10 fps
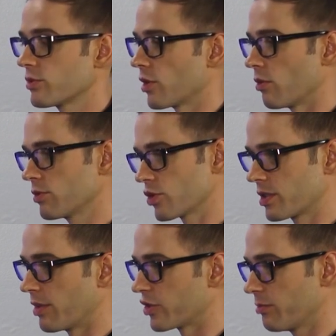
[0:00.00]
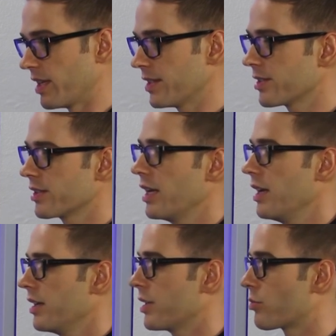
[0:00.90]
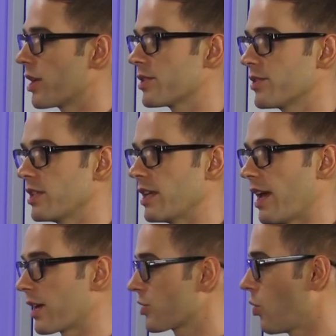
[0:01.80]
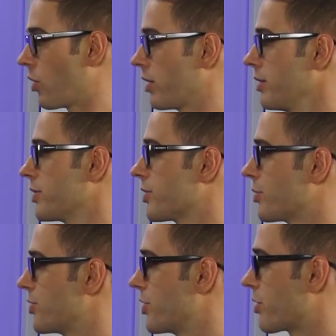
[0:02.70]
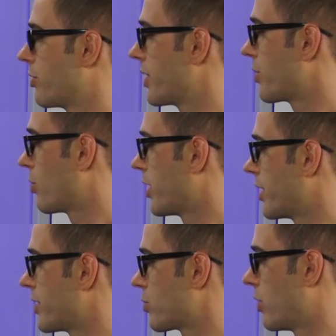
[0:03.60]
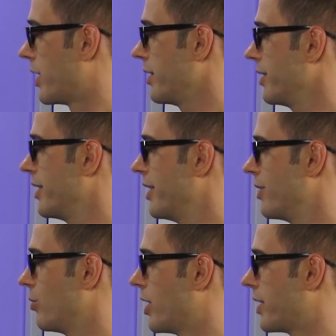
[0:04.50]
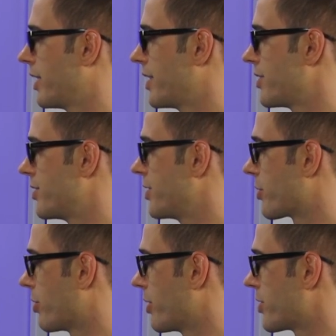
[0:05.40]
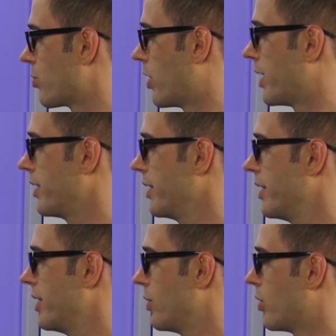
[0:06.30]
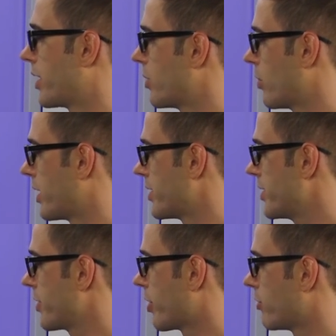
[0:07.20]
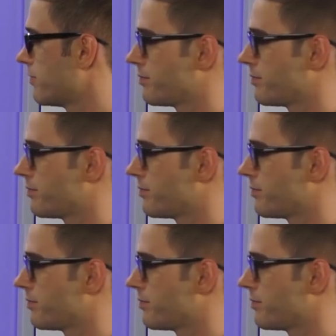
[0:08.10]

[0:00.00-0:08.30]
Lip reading: So it's just a bunch of bits. It runs the XOR, so 0 and 1 is 1, 1 and 0 is 1, 1 and 1 is 0.